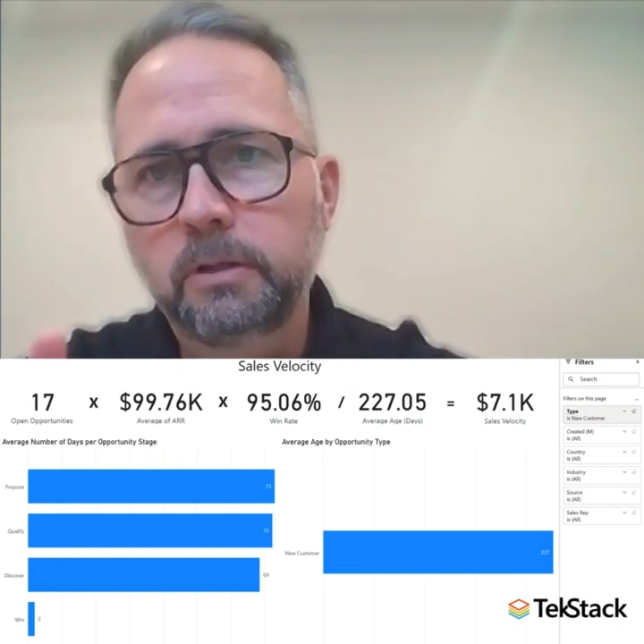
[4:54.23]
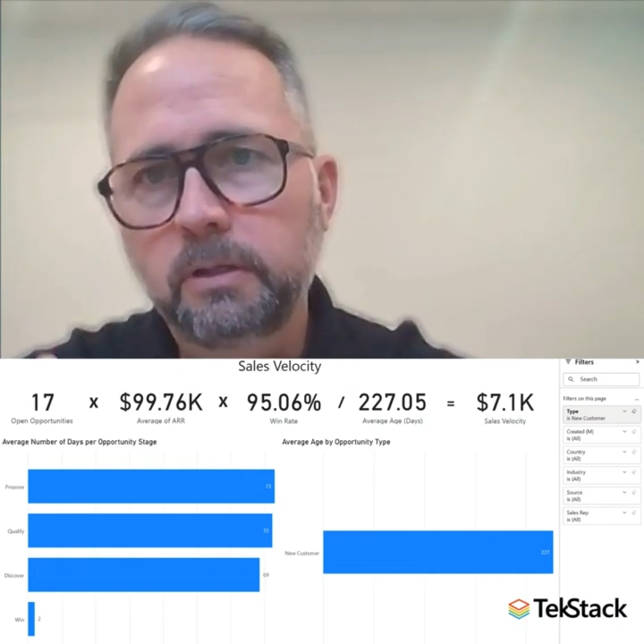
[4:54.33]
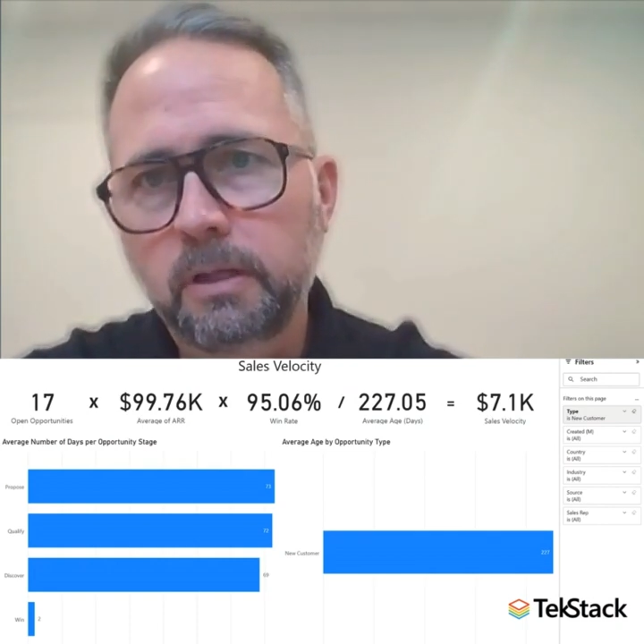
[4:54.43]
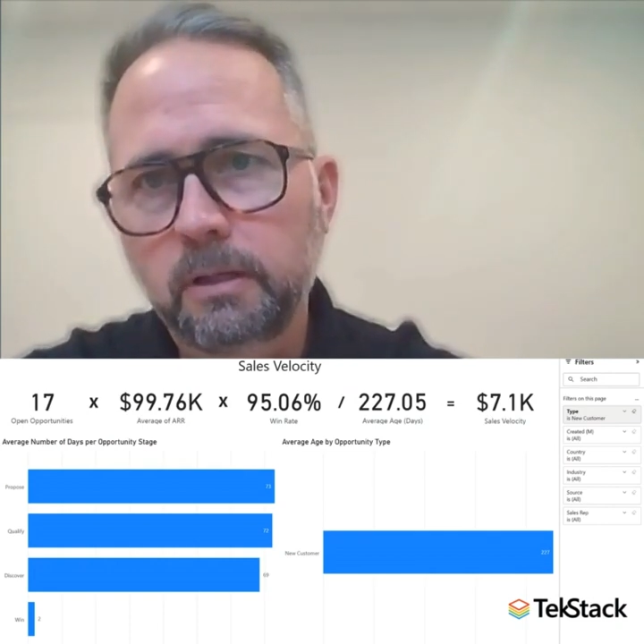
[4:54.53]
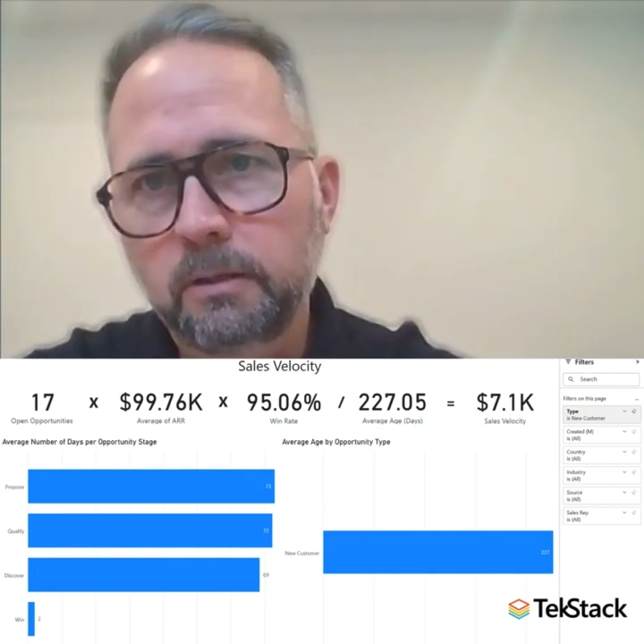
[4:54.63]

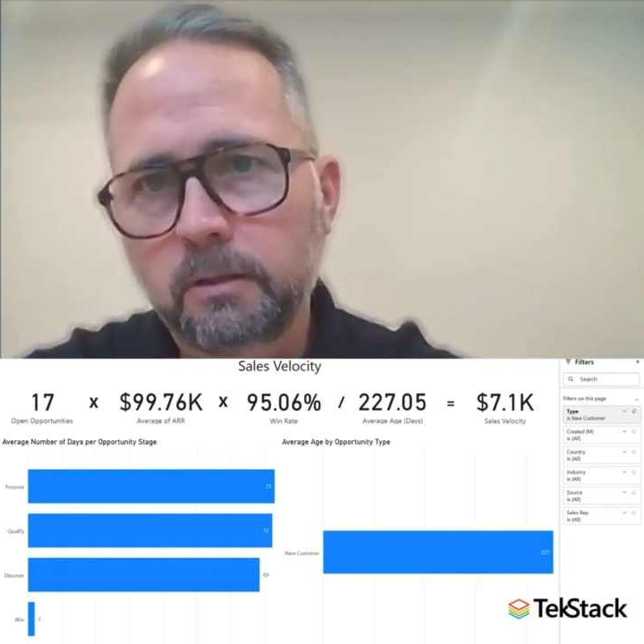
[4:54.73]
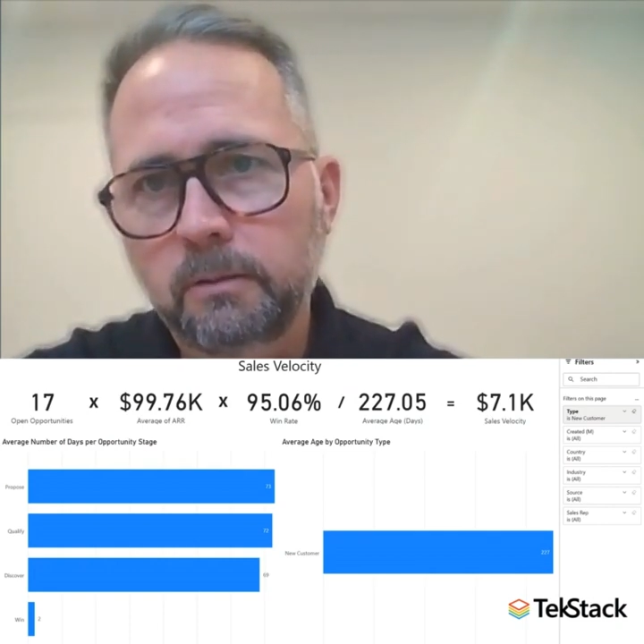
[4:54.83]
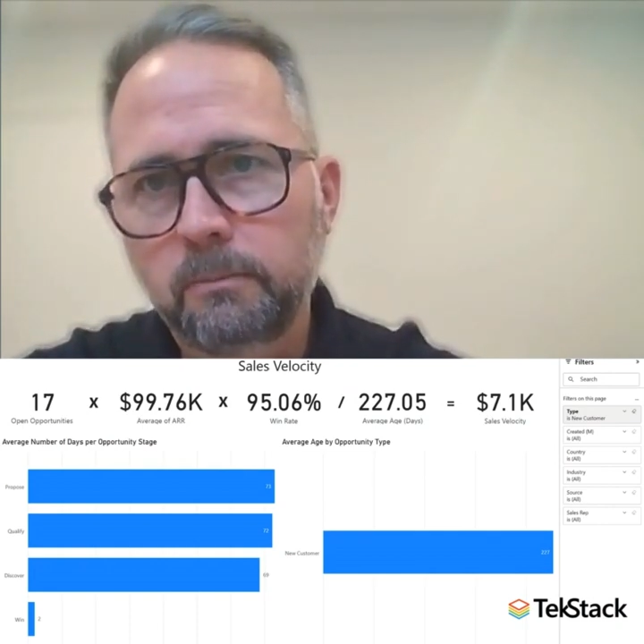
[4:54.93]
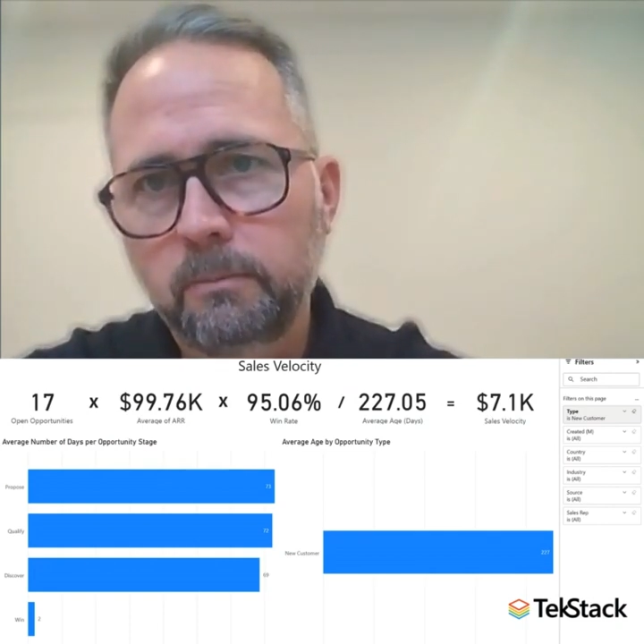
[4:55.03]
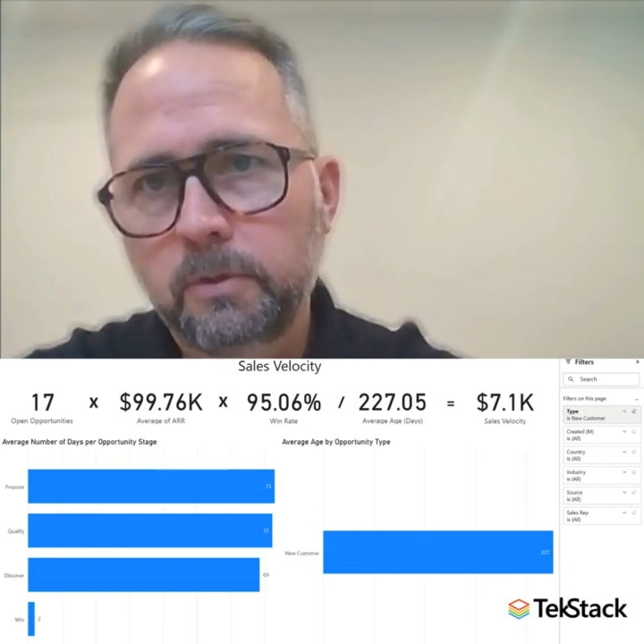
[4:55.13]

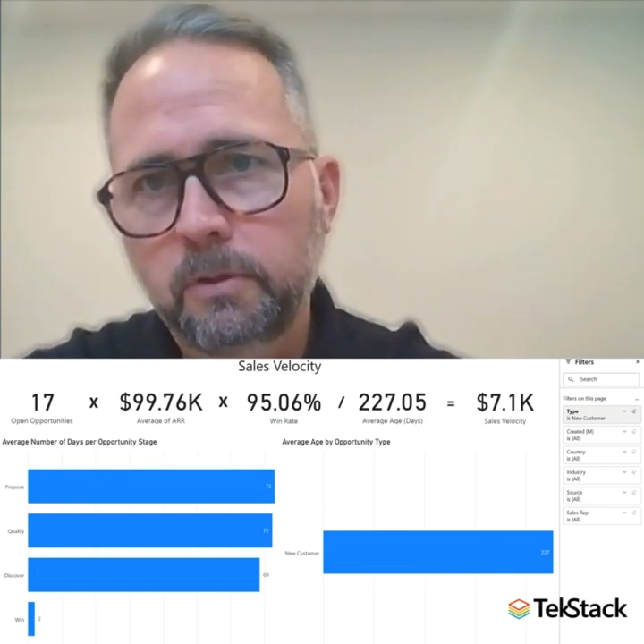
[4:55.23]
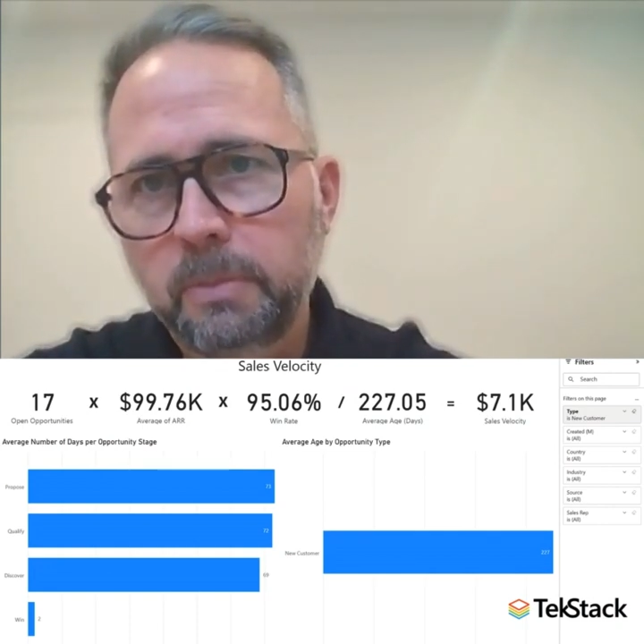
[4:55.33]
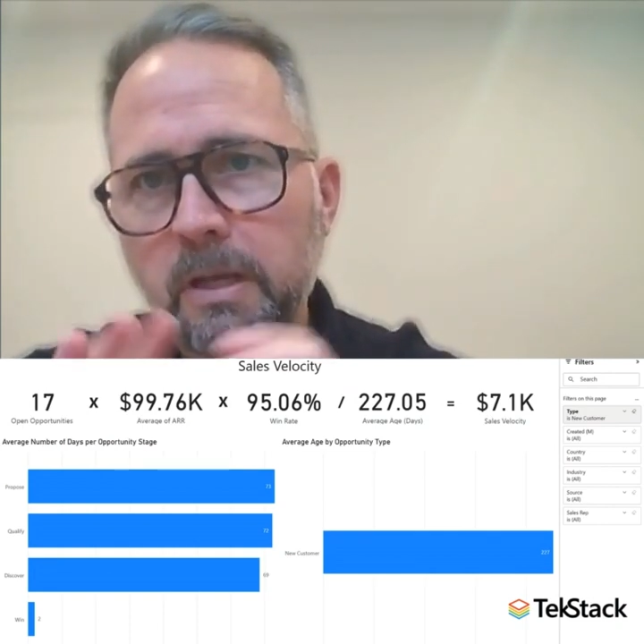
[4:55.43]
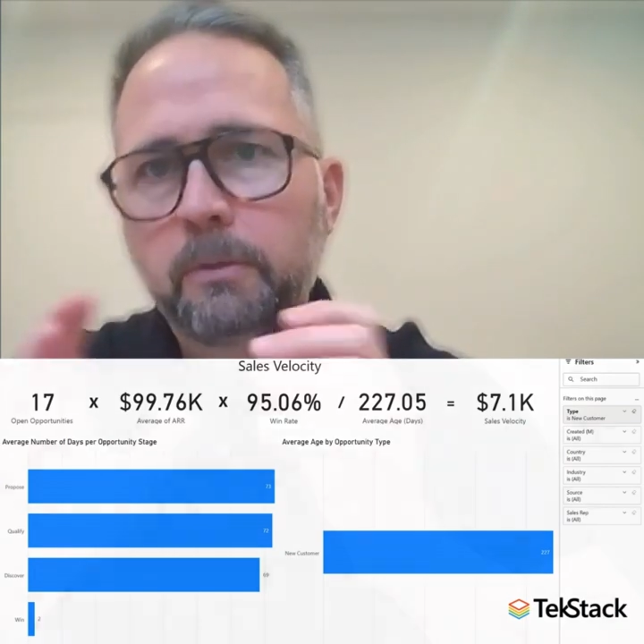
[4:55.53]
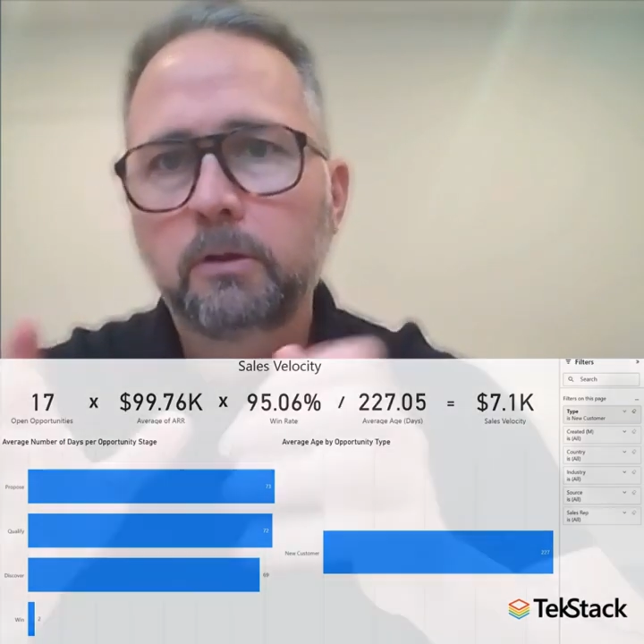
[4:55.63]
and to
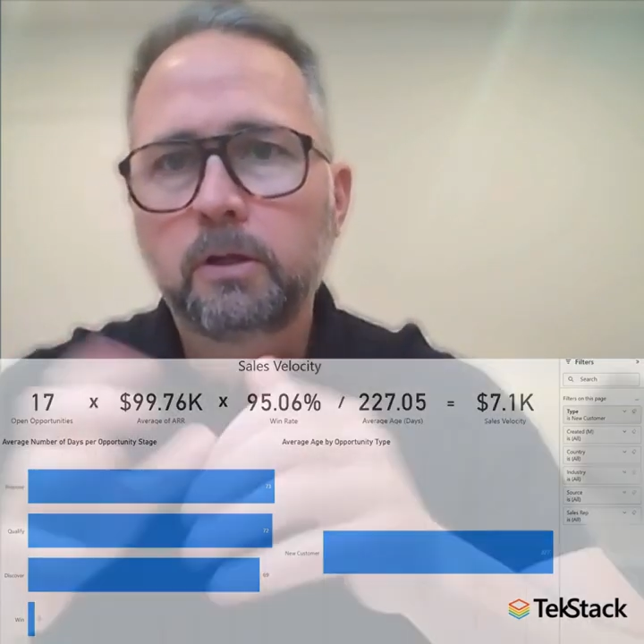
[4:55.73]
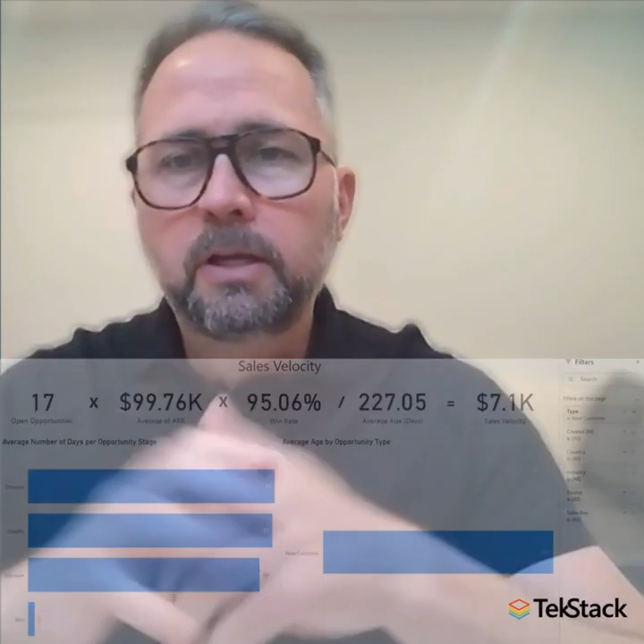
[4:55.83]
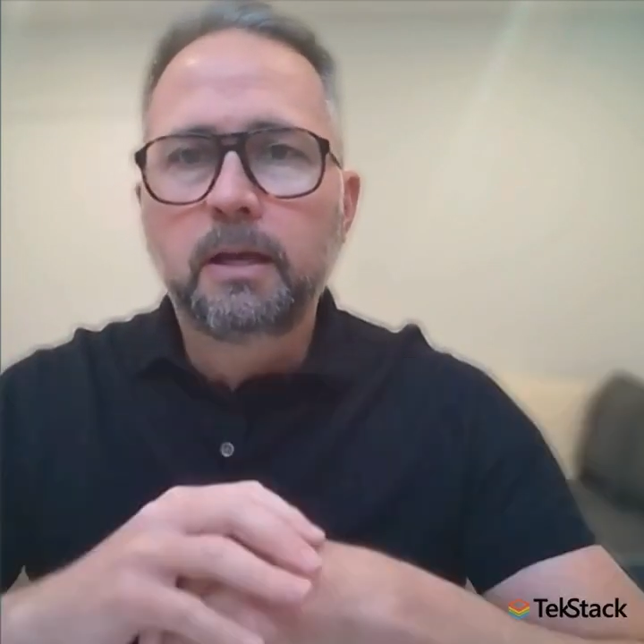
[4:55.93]
be able to look